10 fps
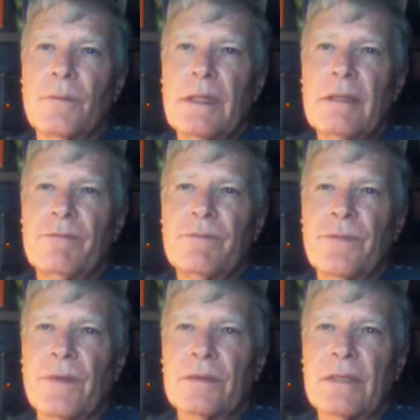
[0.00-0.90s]
we
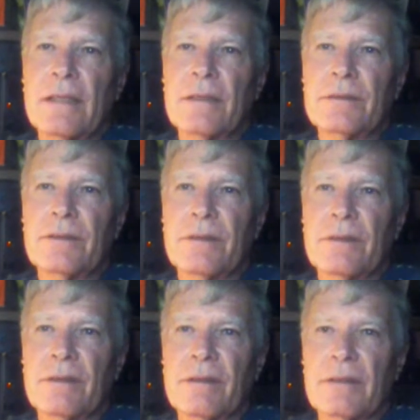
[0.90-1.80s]
first got onto it
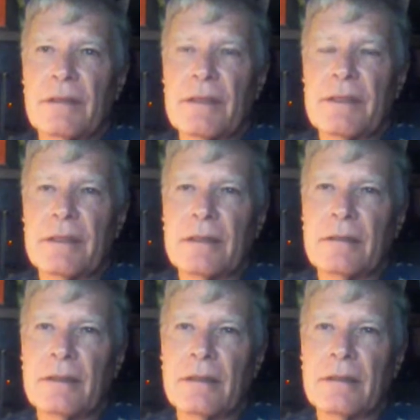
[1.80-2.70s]
on our own, I think.
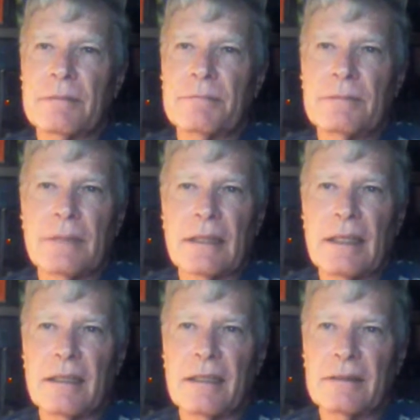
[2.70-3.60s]

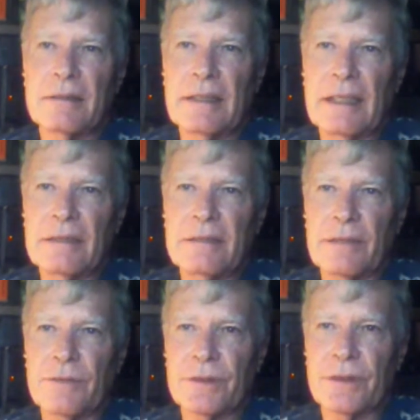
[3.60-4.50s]
I can't
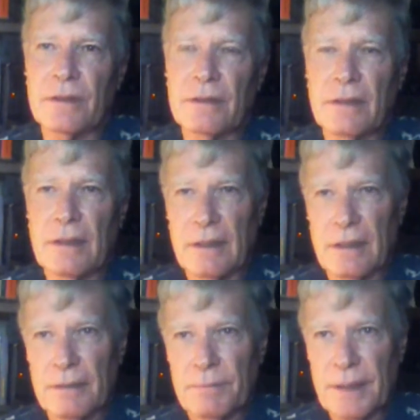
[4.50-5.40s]
say for sure,
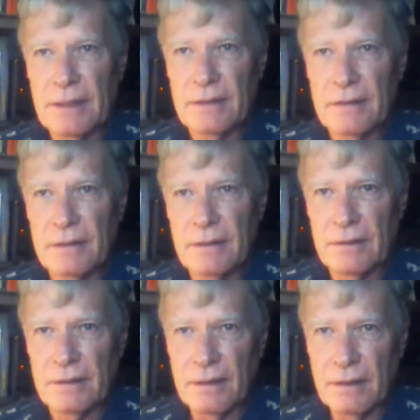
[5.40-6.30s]
but
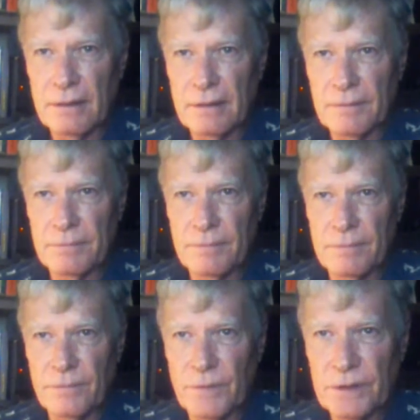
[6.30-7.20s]

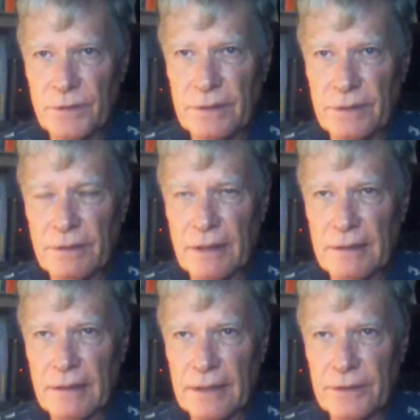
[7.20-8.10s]
Rich went to
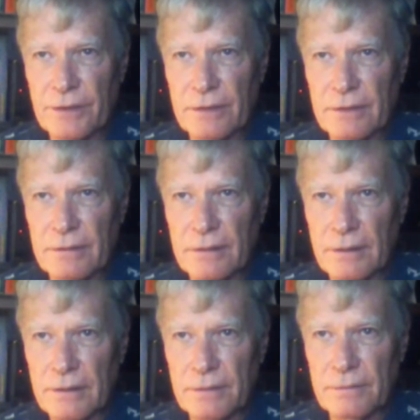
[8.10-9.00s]
a lecture,
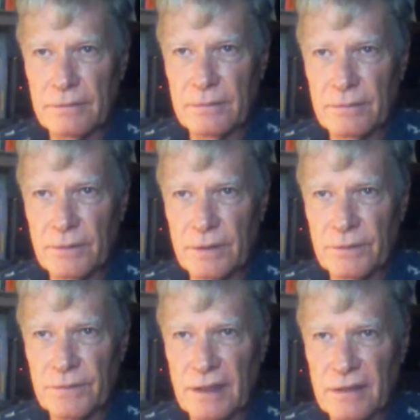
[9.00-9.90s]
one
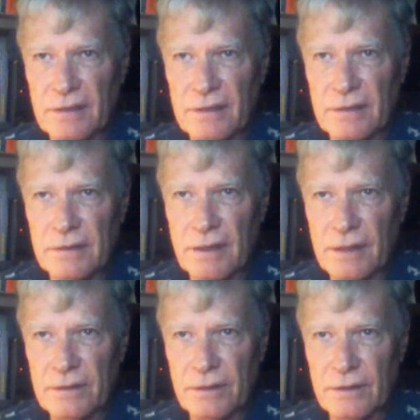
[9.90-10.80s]
of
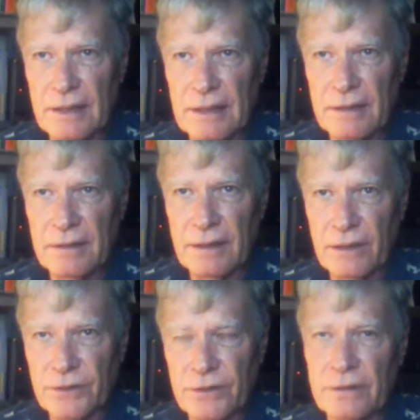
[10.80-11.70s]
Dr. Dan
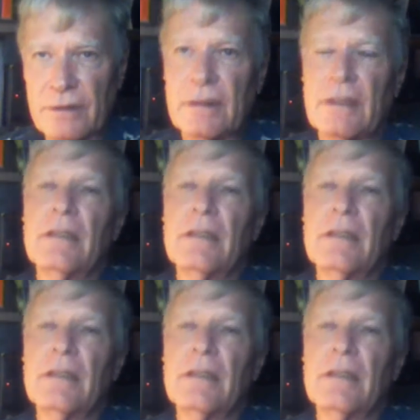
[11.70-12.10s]
Nelson,